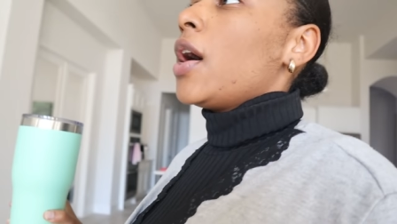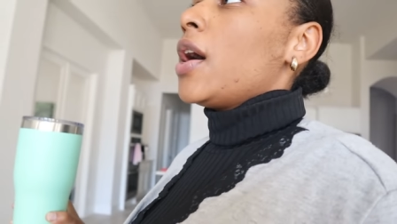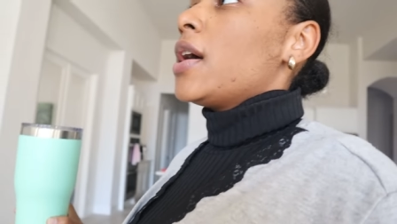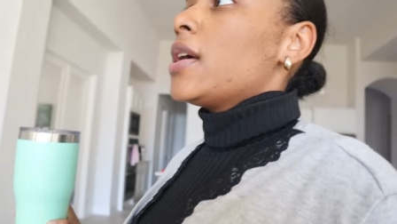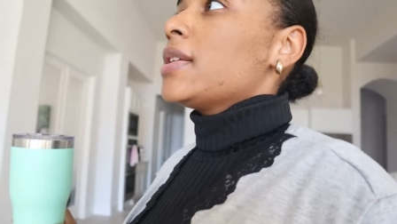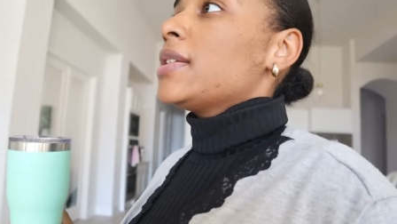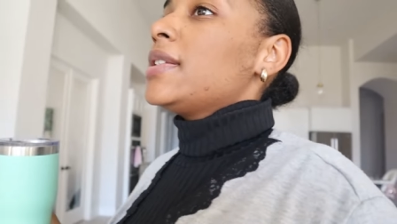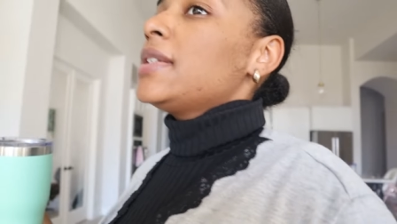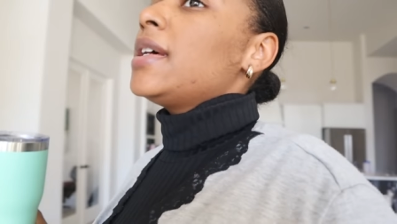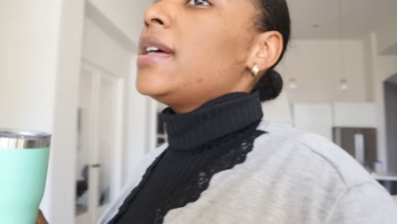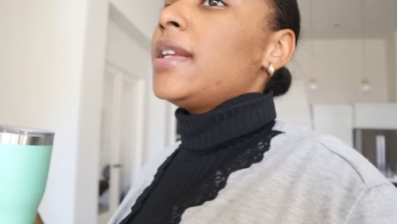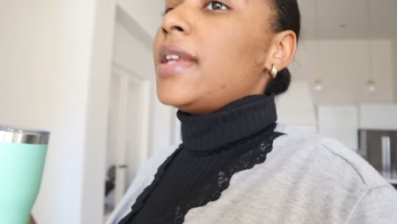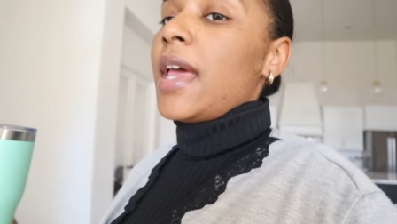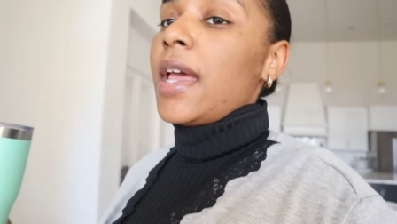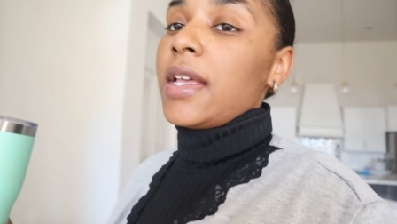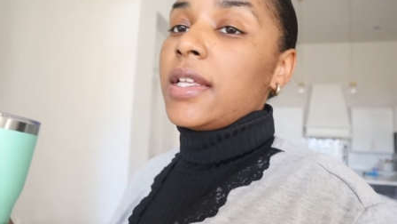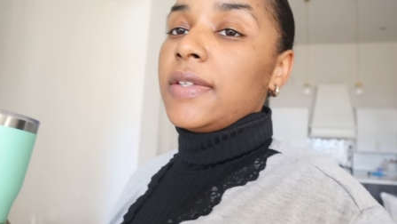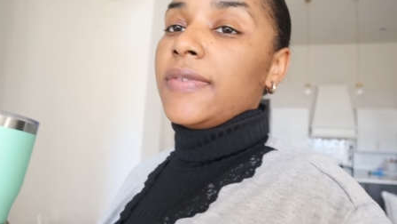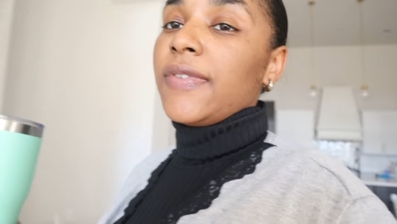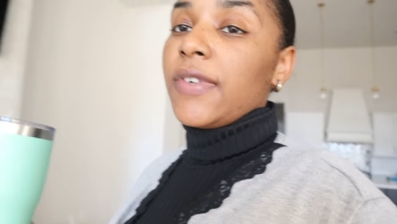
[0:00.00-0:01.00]
on
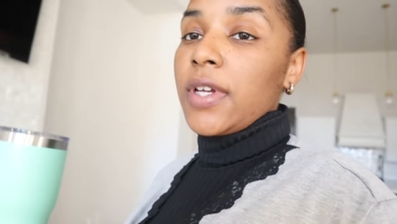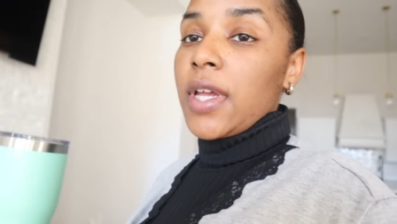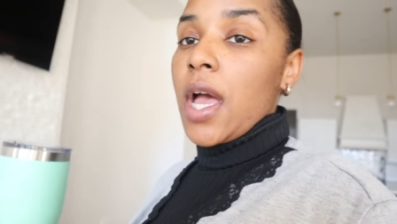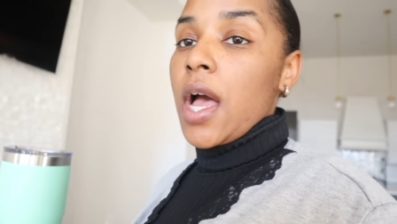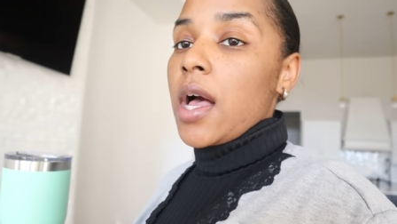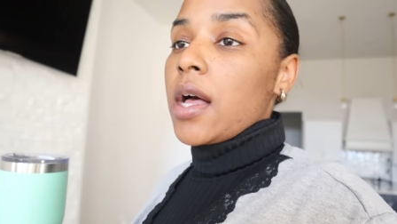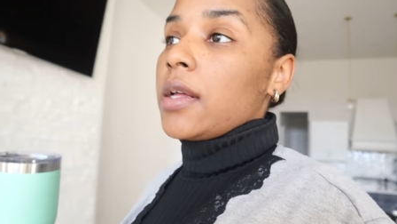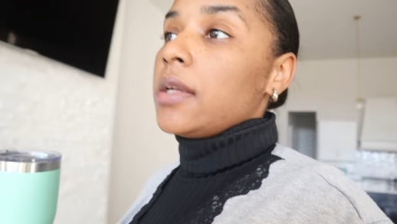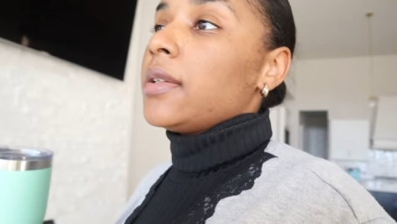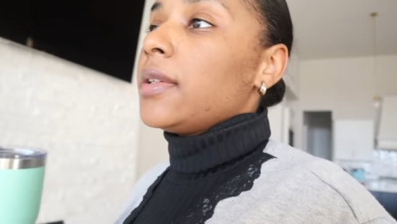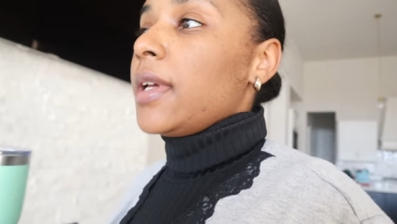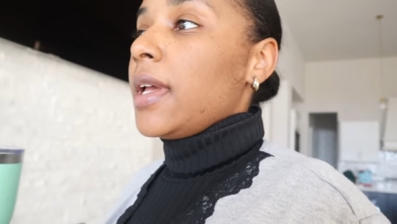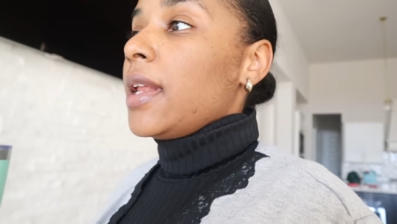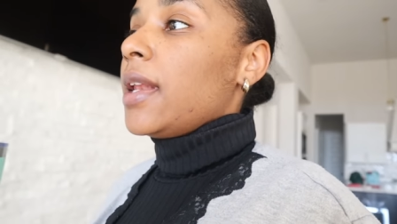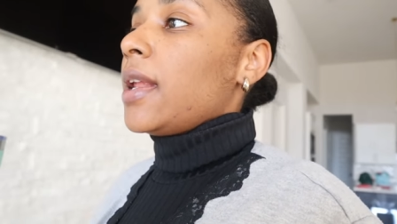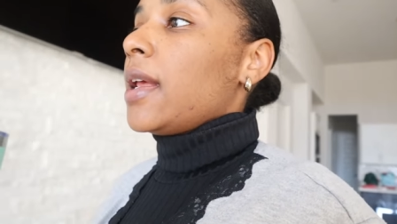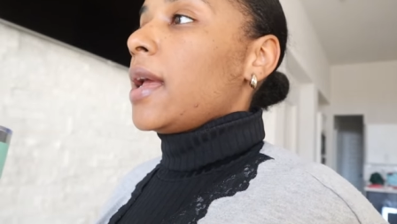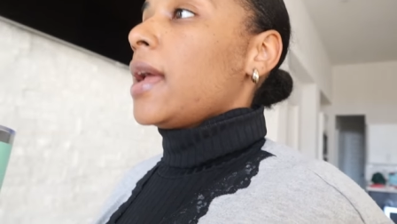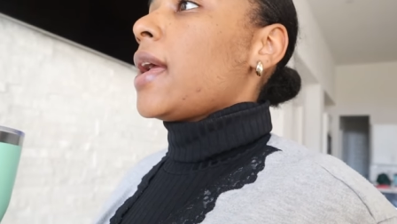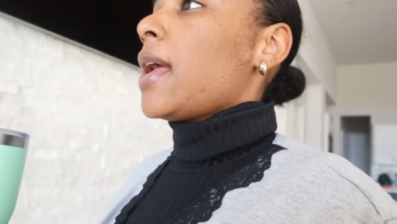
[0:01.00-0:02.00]
Sundays for y'all,
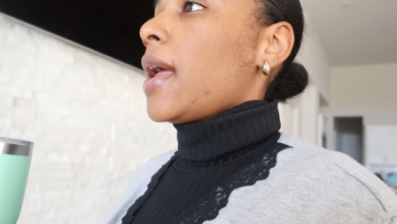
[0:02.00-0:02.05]
and